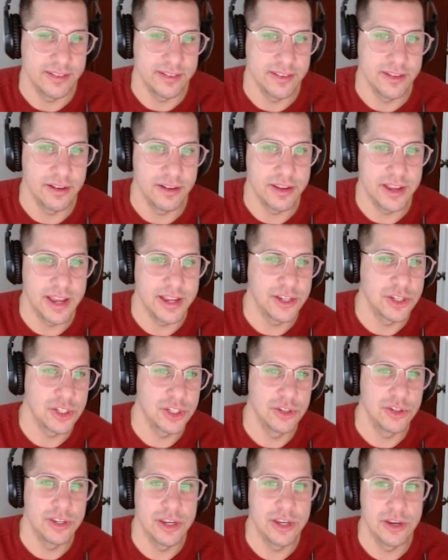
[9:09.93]
Okay, just
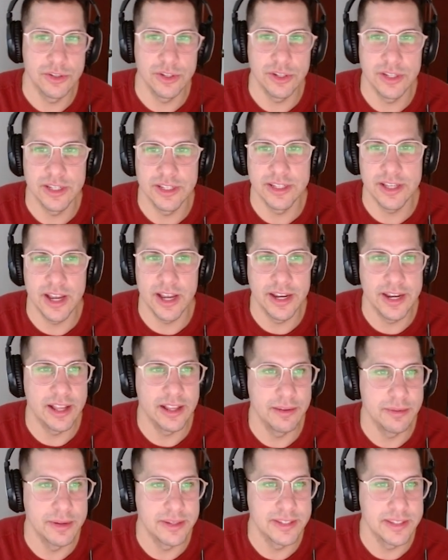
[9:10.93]
here's the design
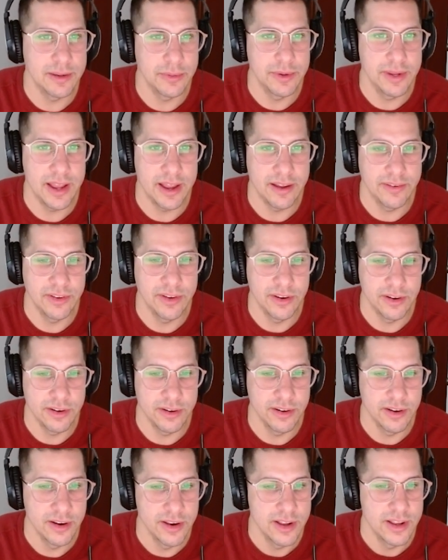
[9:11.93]
elements that we have here,
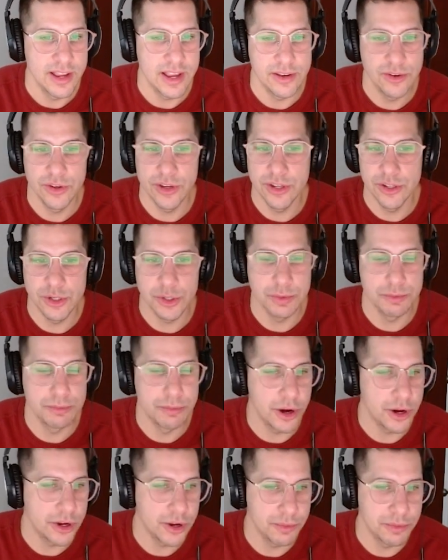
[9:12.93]
and you can just
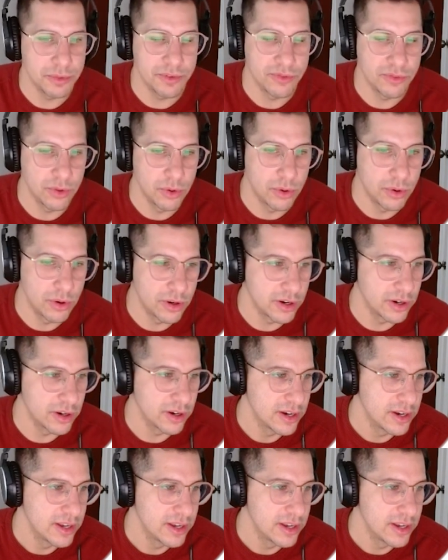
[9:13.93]
mark up the floor,